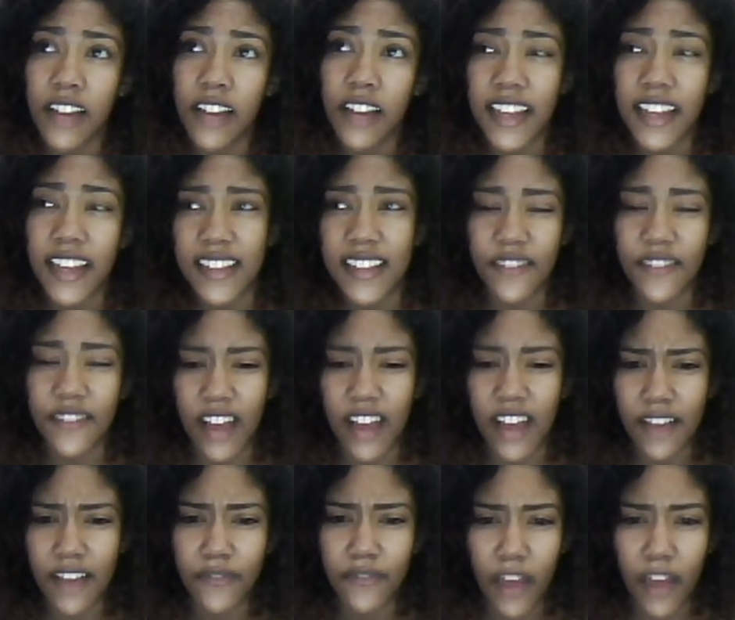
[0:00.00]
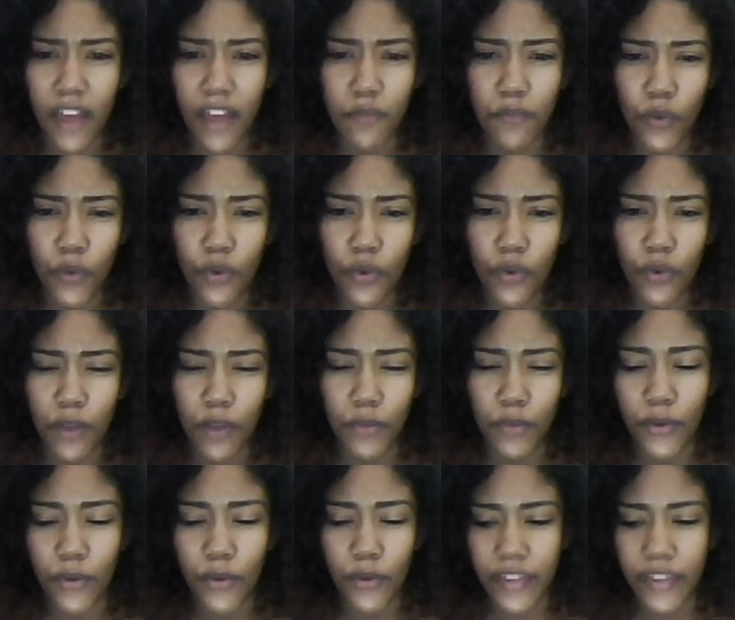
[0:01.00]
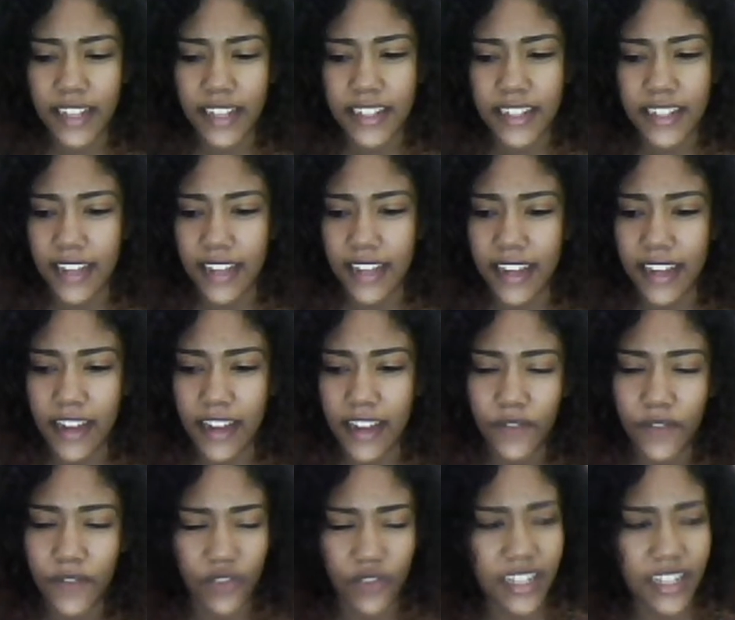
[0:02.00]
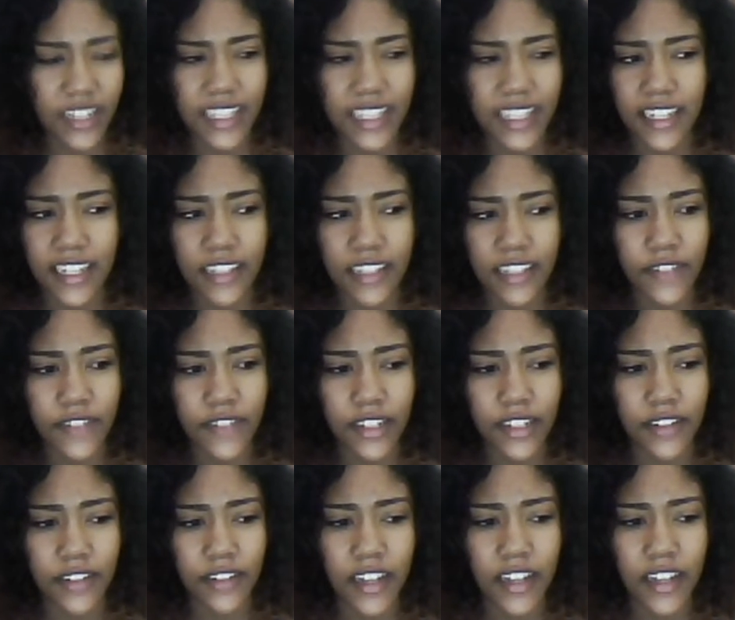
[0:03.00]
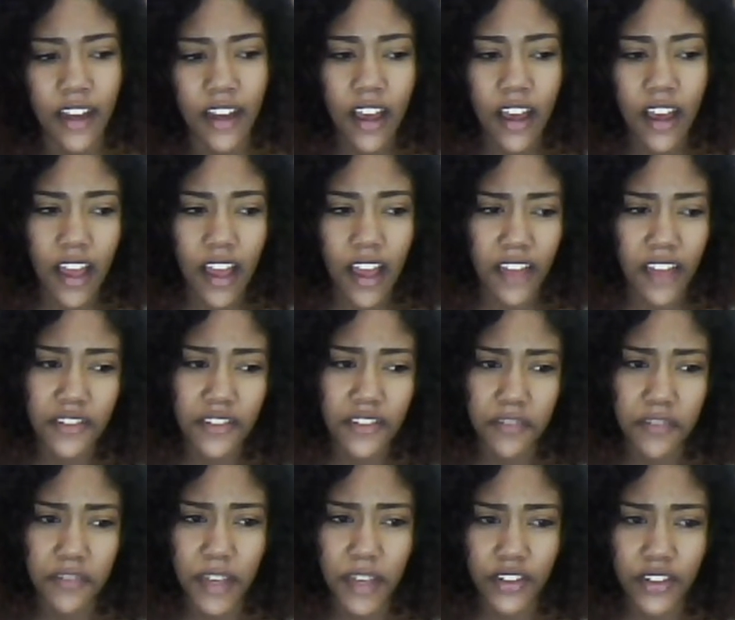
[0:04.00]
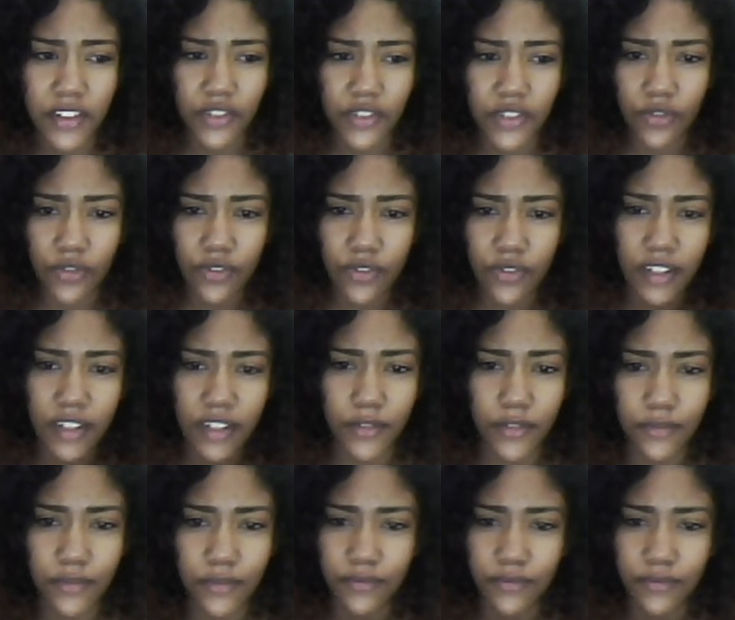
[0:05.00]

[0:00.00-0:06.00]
I guess if I have like more important things to say that I've not already said in this video, then I could just make a short little